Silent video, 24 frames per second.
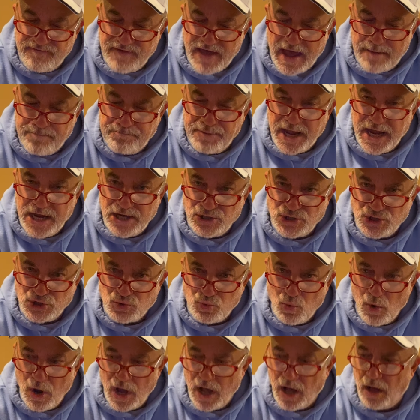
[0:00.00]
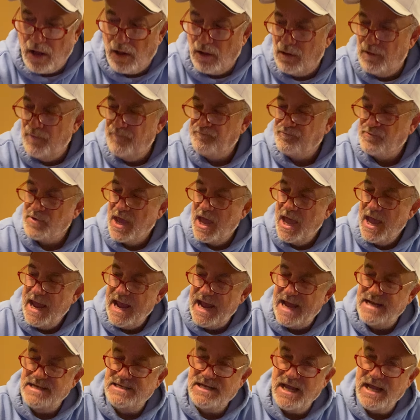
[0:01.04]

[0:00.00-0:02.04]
that page as well, and